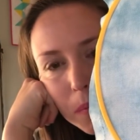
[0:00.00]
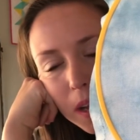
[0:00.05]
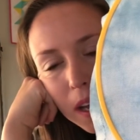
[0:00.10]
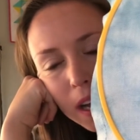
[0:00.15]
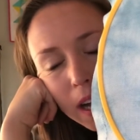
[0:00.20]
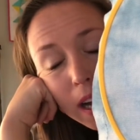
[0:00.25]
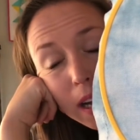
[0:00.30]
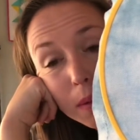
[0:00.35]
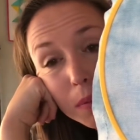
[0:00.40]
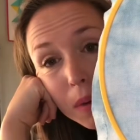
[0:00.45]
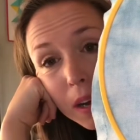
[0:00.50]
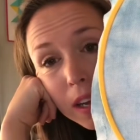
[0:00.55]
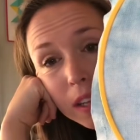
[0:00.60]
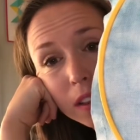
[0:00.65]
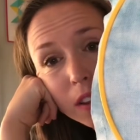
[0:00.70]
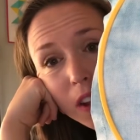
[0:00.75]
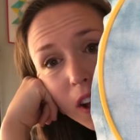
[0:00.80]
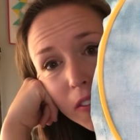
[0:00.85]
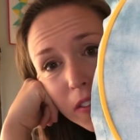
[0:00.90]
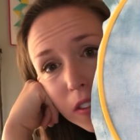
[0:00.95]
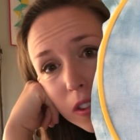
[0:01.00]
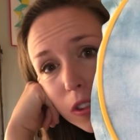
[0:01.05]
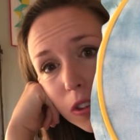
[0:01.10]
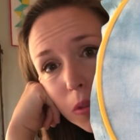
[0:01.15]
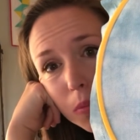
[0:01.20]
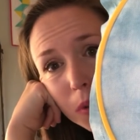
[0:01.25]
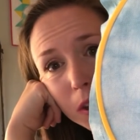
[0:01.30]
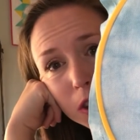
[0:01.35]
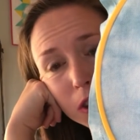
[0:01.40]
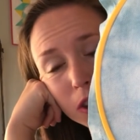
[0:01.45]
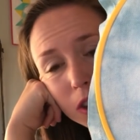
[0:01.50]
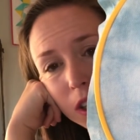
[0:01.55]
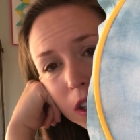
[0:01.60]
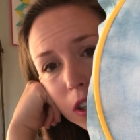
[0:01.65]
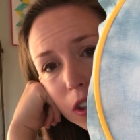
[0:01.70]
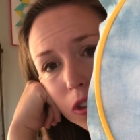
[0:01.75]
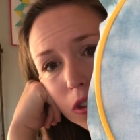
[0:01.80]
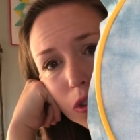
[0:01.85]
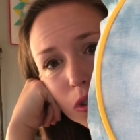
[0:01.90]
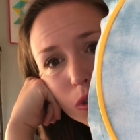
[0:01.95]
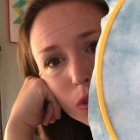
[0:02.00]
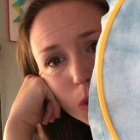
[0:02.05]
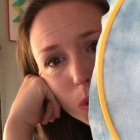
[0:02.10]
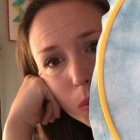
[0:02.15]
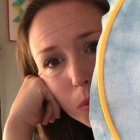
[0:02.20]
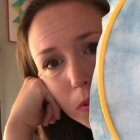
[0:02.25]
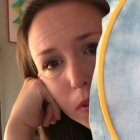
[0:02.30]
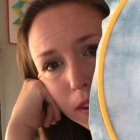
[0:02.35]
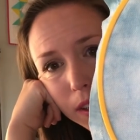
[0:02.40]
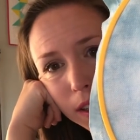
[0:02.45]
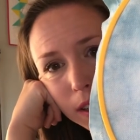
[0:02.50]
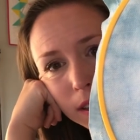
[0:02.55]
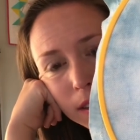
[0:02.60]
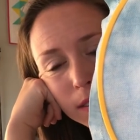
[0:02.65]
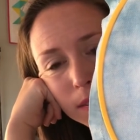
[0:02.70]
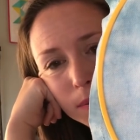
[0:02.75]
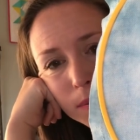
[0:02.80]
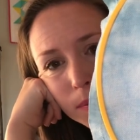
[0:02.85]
Yeah, I, I love it so much. It is so pretty.